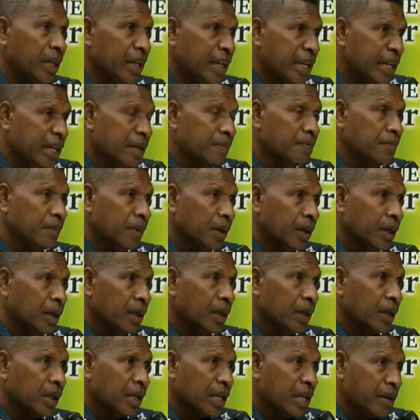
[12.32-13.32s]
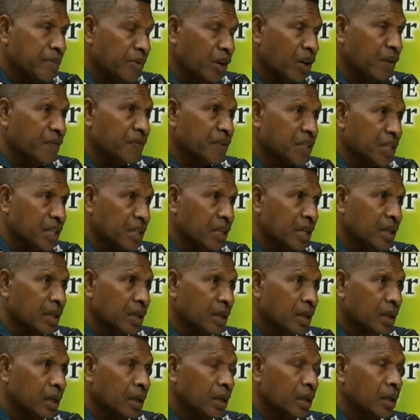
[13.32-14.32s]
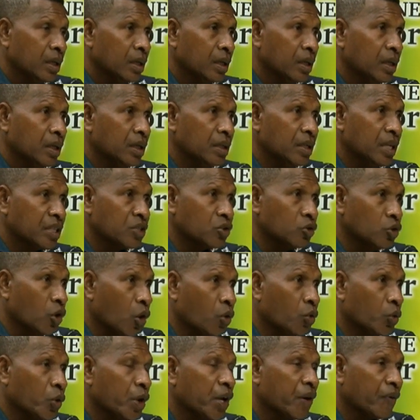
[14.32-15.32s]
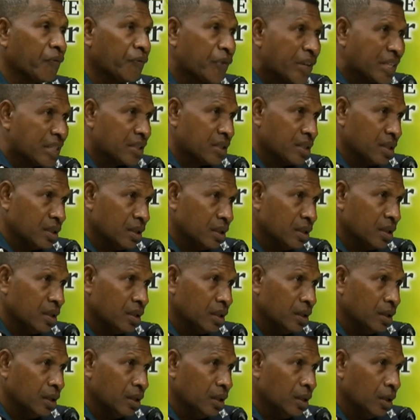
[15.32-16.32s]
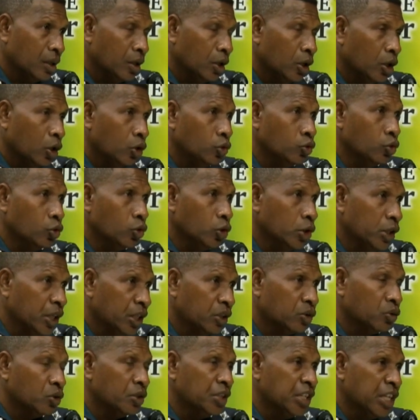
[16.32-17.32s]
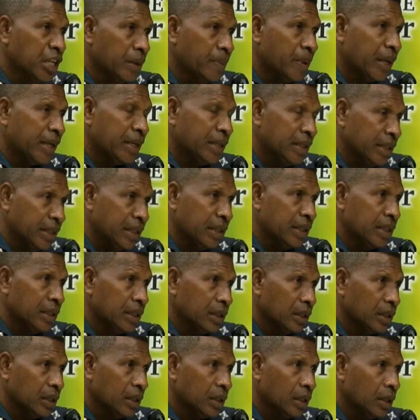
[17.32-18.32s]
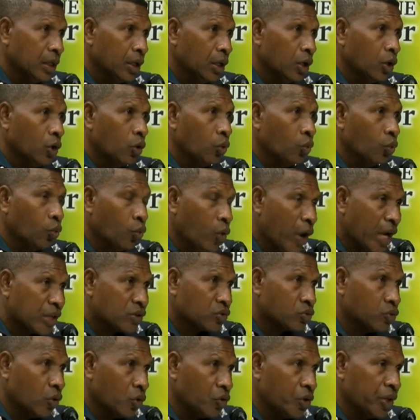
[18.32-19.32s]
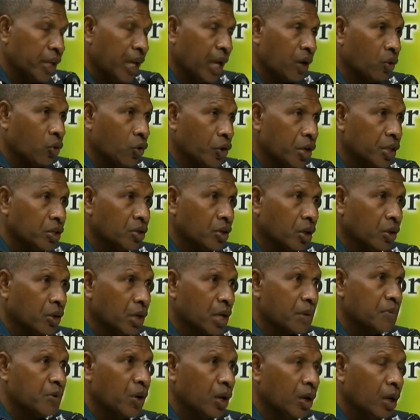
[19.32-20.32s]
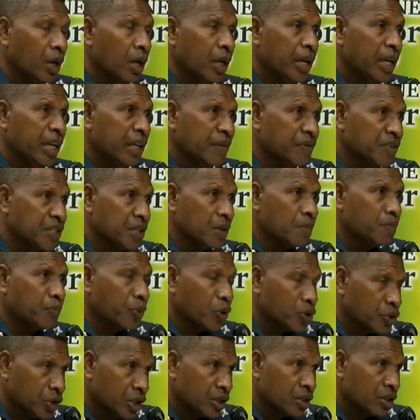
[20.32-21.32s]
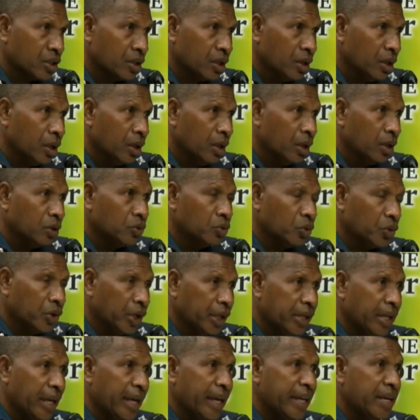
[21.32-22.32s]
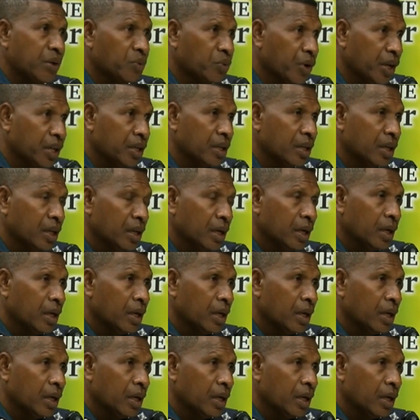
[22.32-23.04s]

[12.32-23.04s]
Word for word: In criminal investigation, there's no quick fix. You need to deliberately work slowly according to the criminal investigation process to get the adequate